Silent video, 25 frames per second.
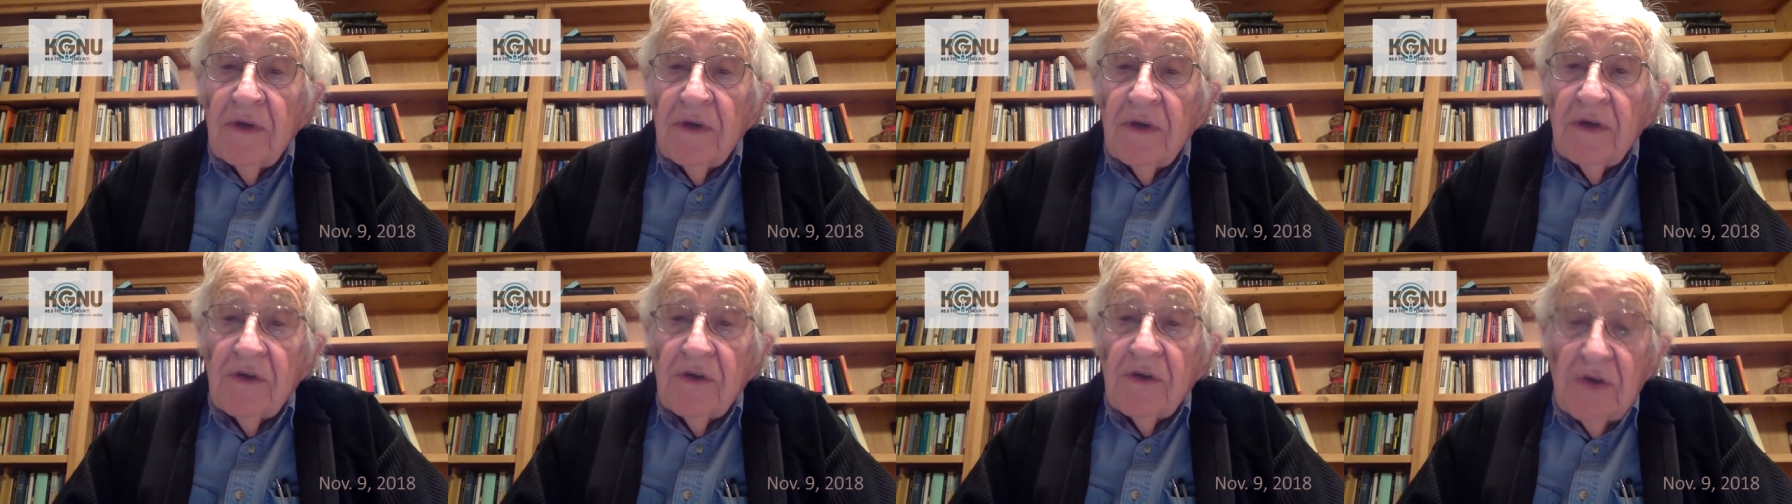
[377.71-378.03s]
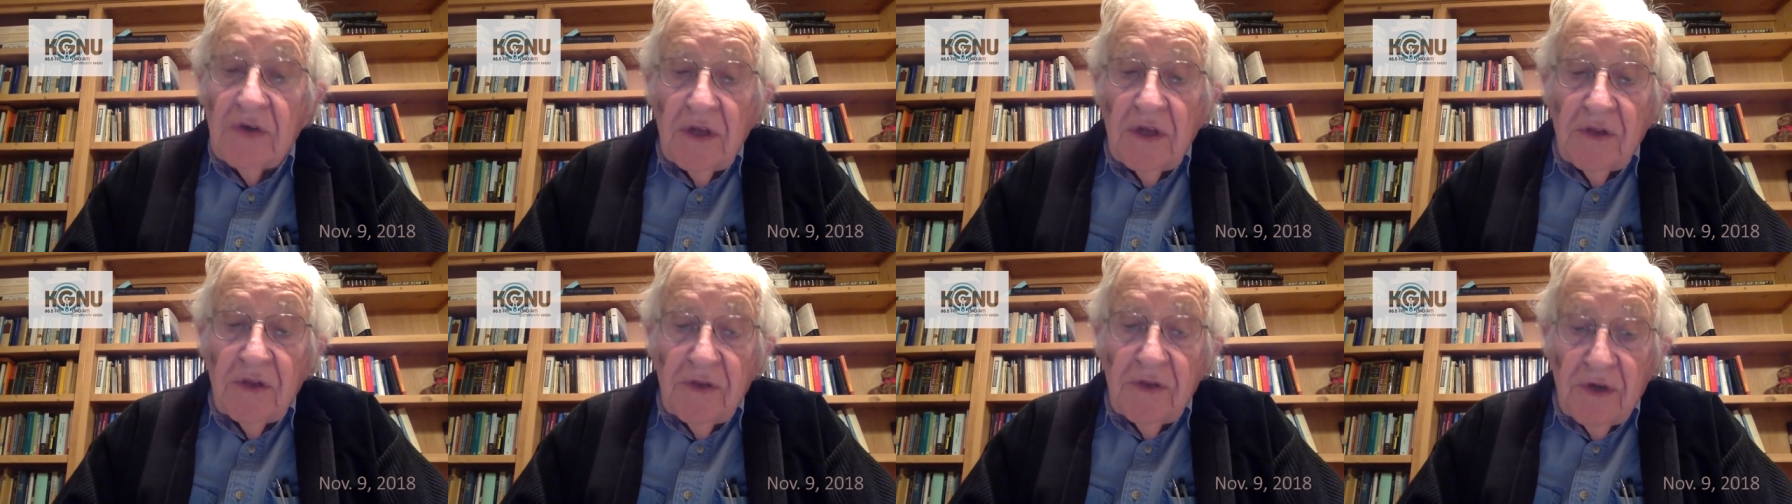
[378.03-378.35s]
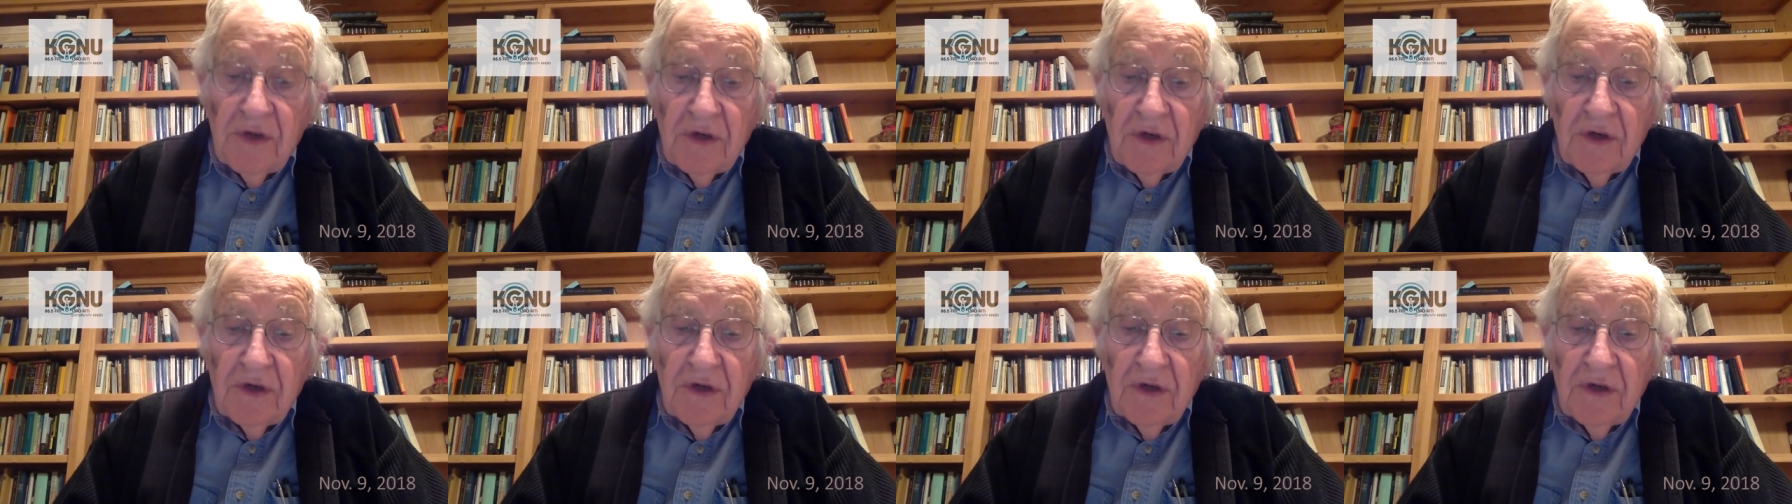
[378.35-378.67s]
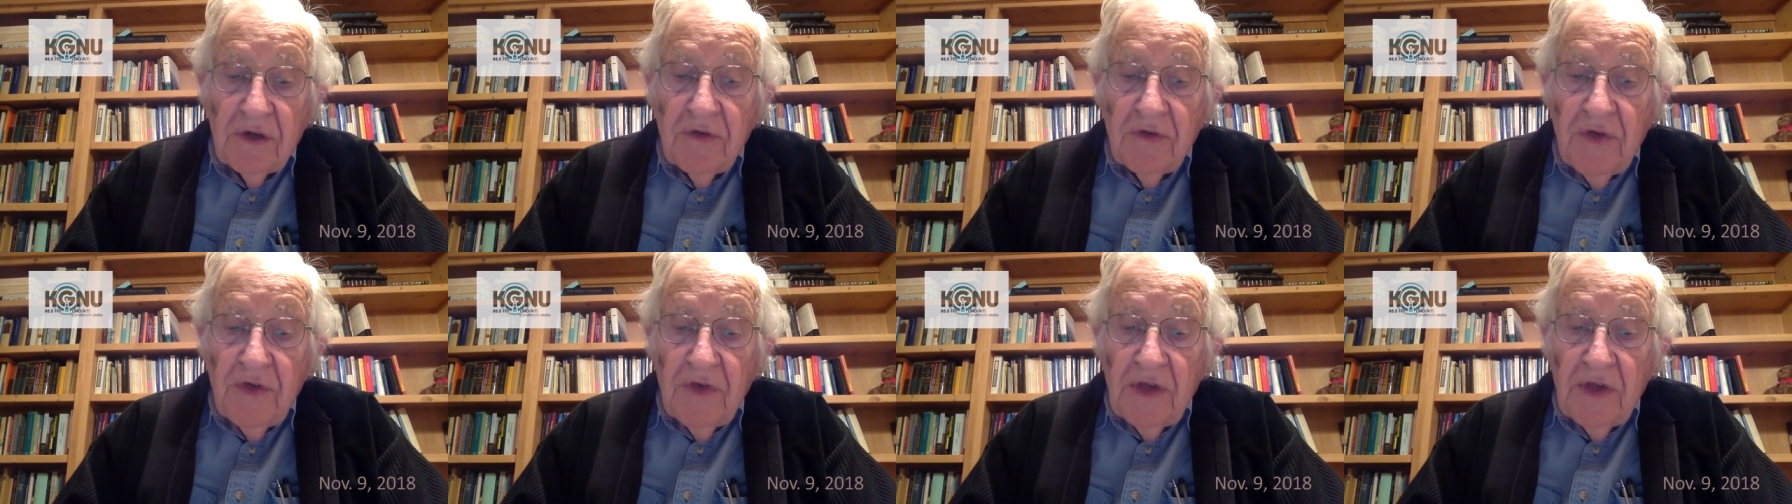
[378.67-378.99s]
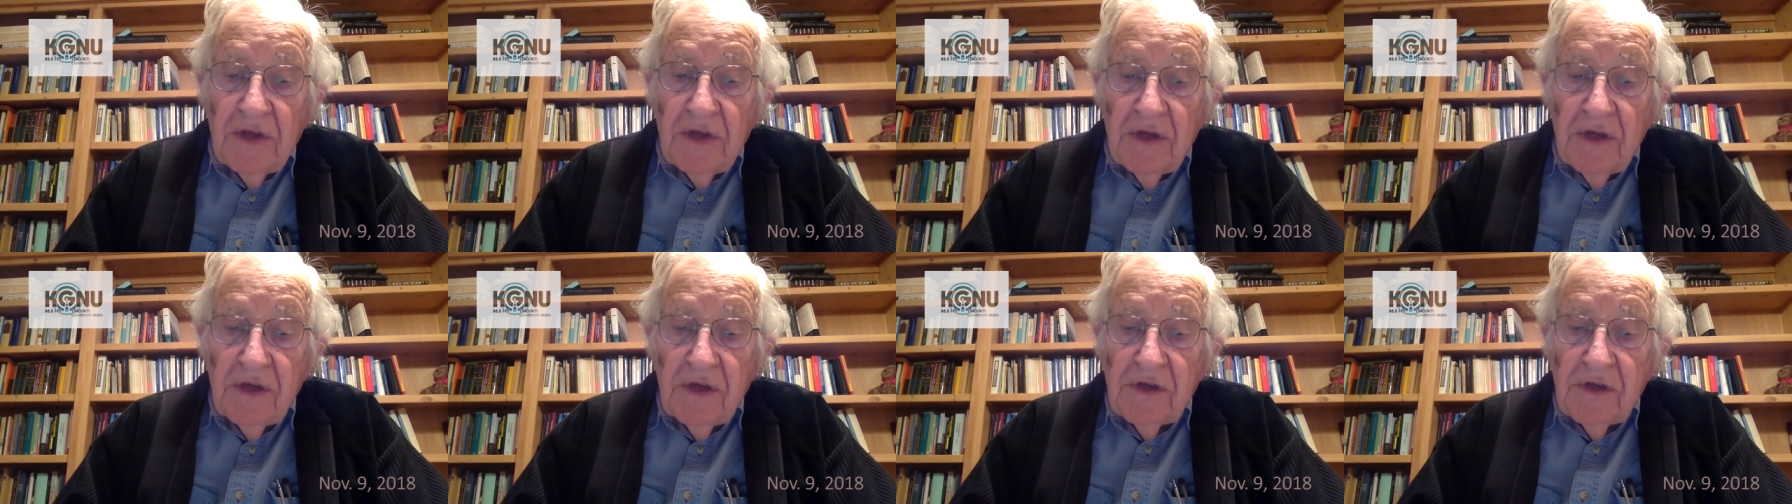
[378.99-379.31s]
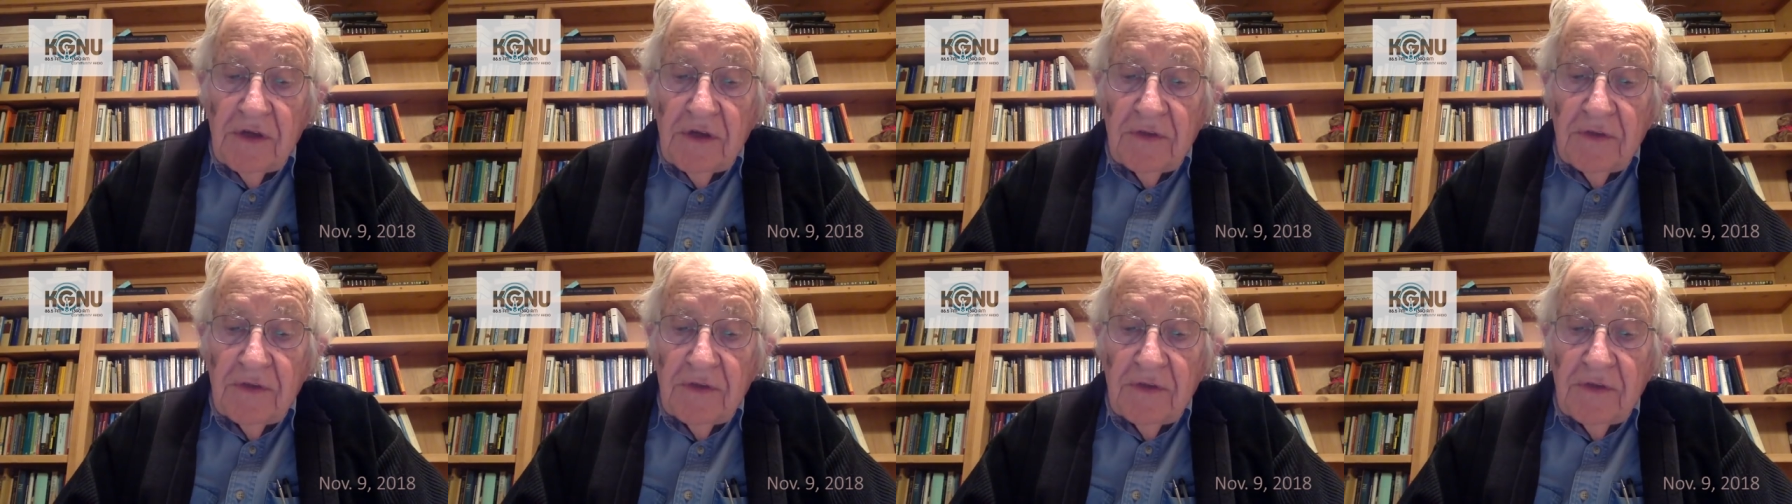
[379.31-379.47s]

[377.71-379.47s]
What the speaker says: sent there to defend us.